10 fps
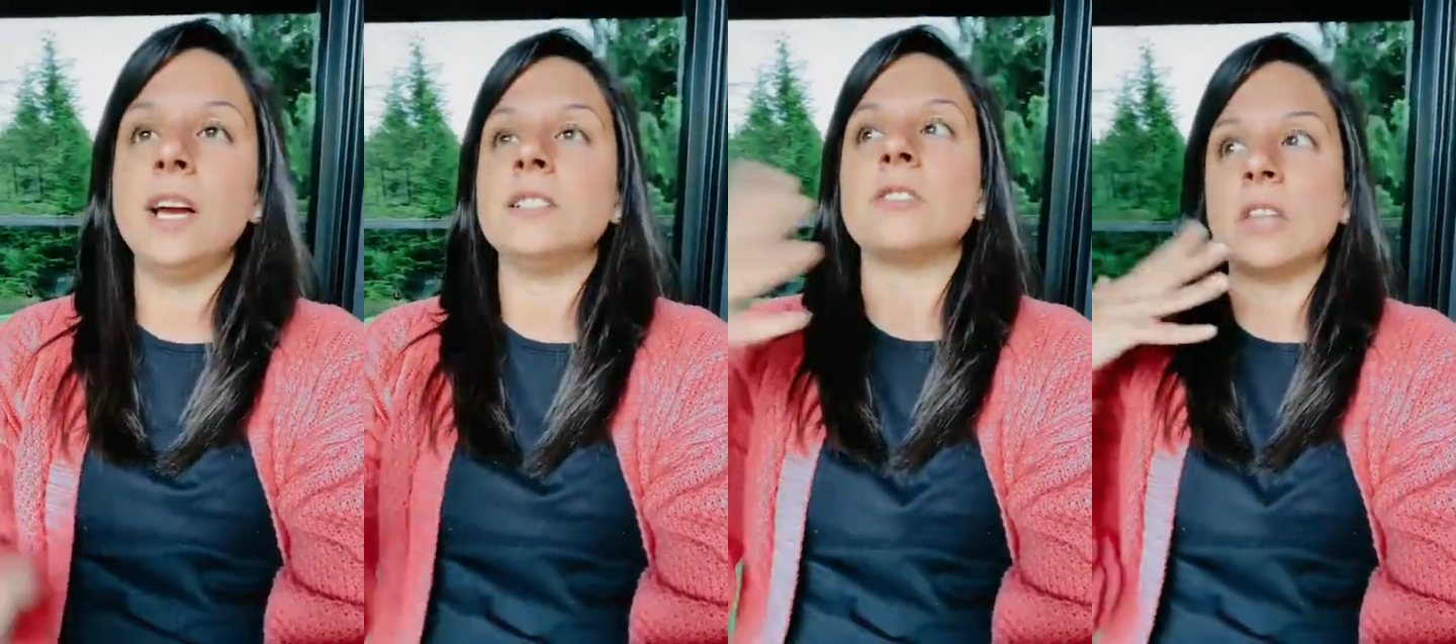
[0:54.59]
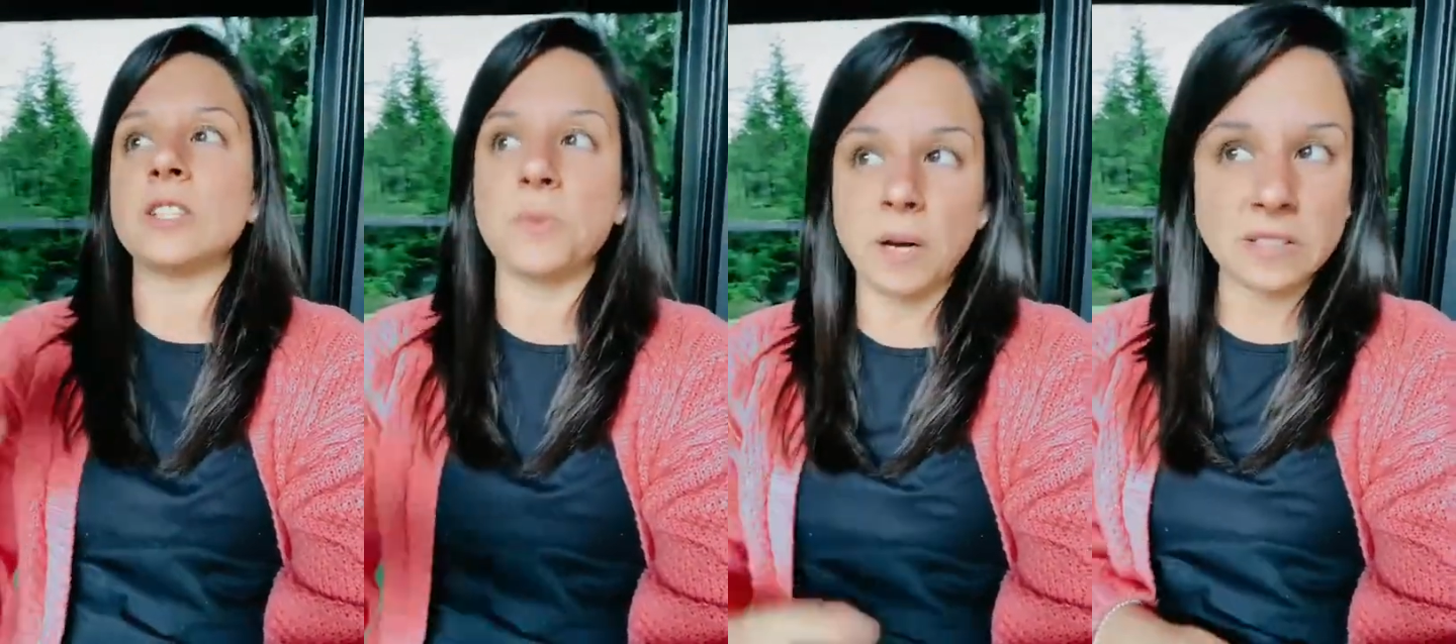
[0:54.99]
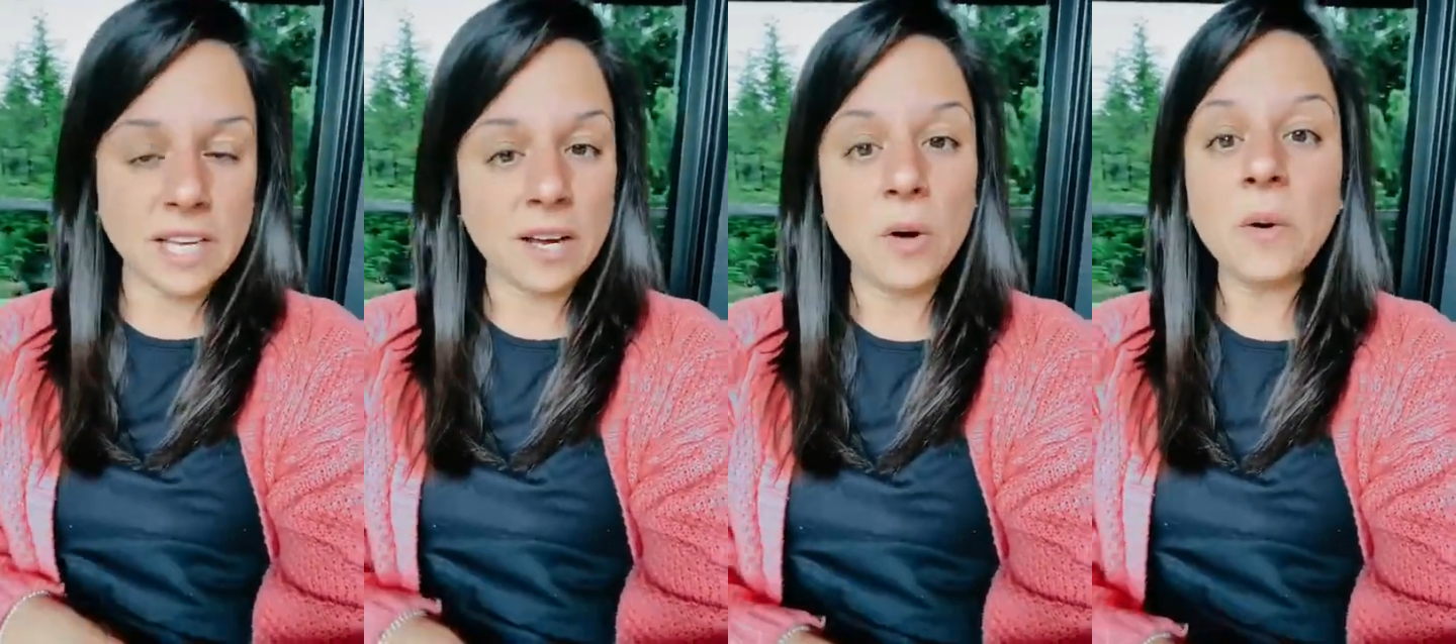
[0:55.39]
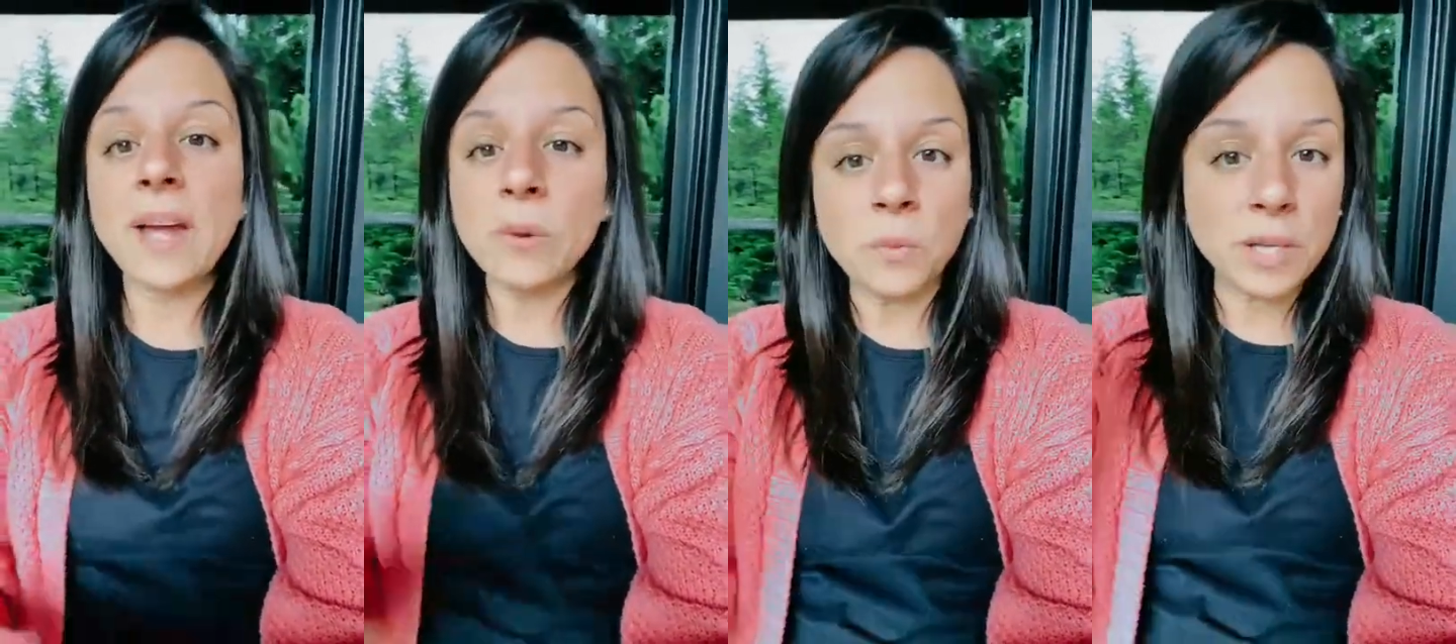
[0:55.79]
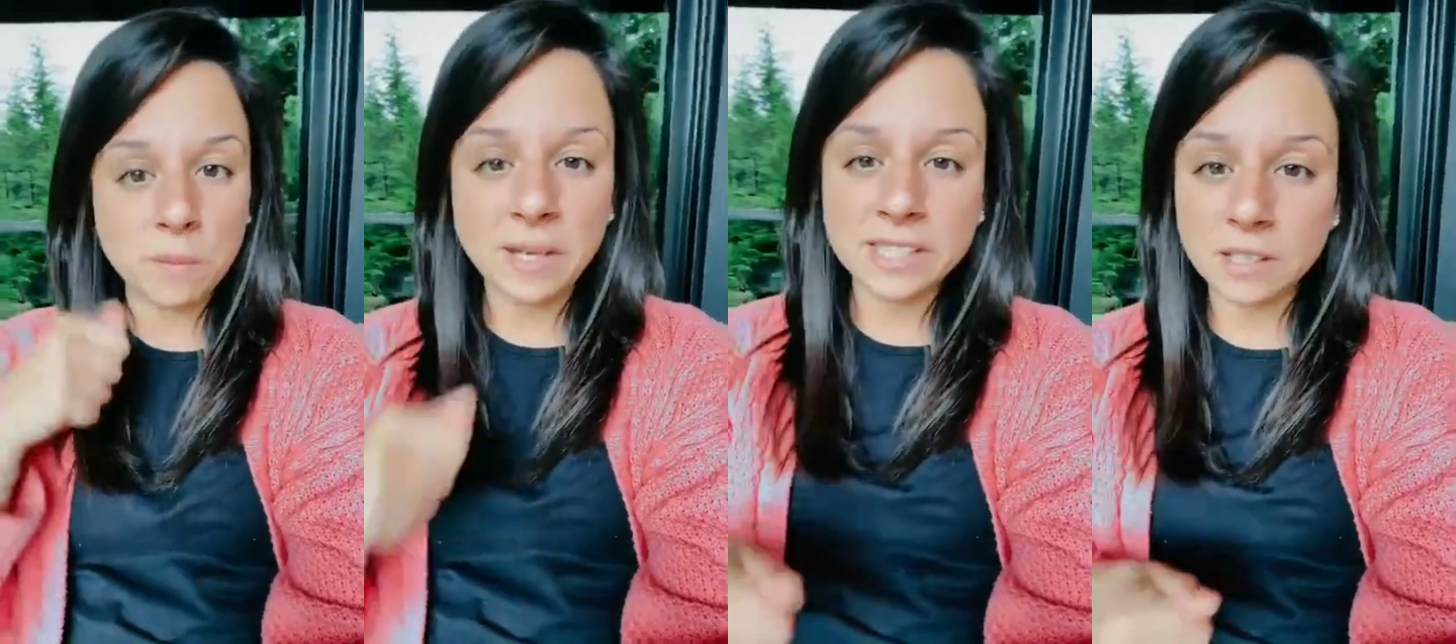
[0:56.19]
And so that's when I was okay,
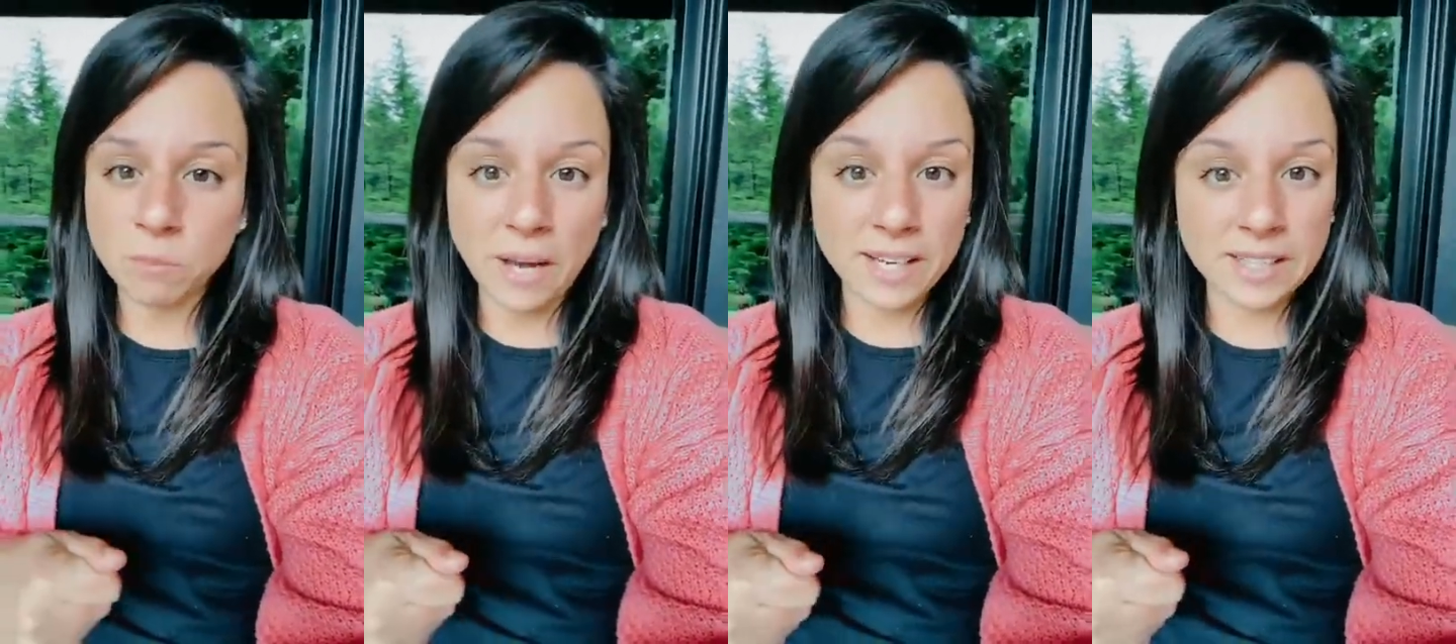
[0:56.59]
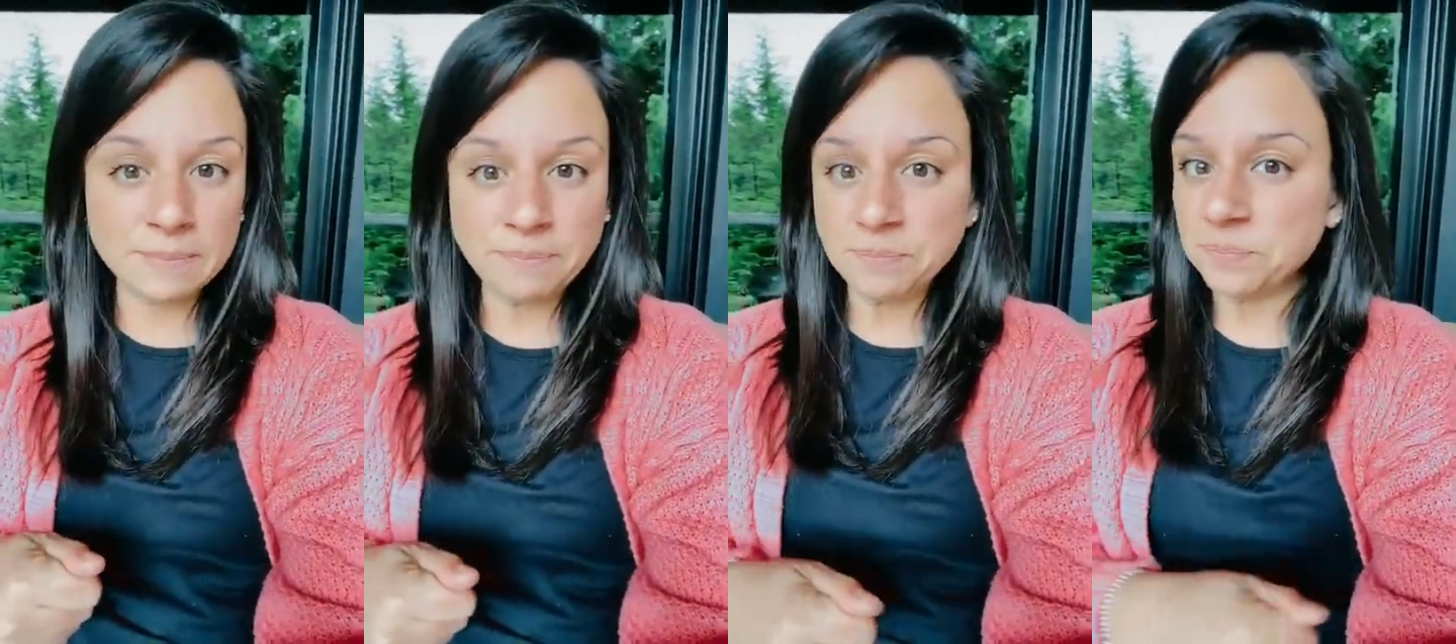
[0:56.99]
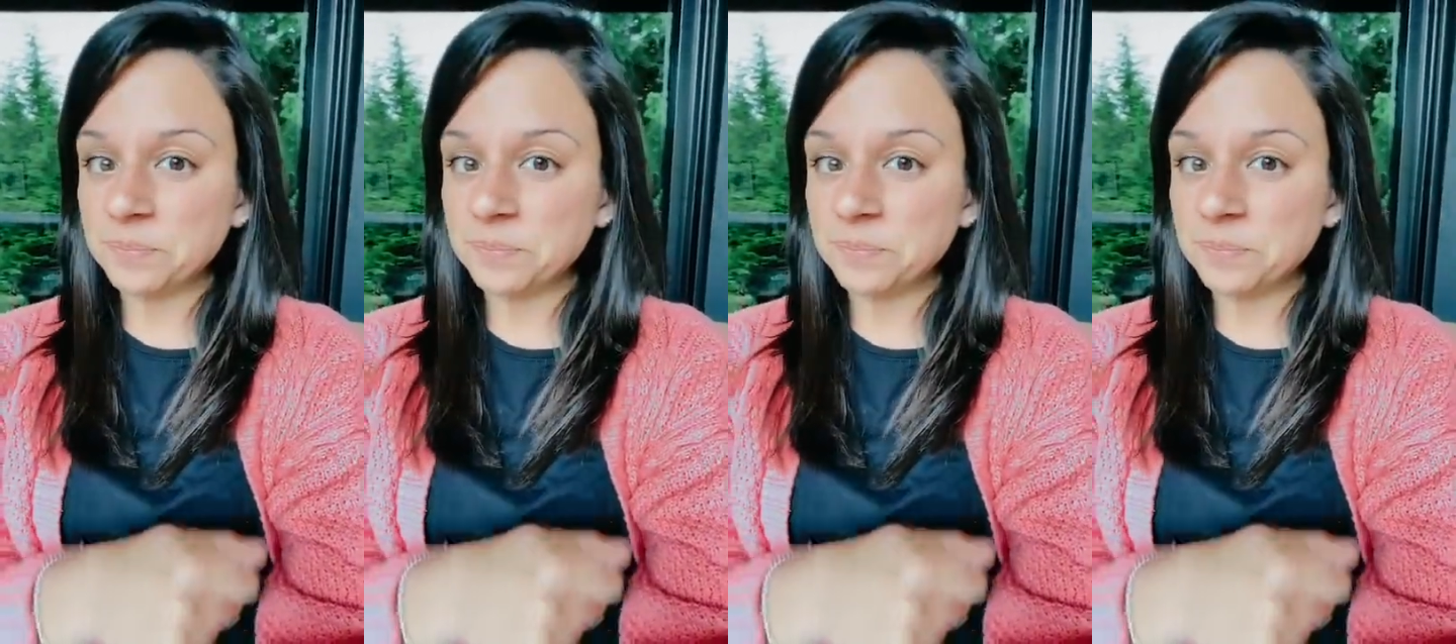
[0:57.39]
reel myself back in,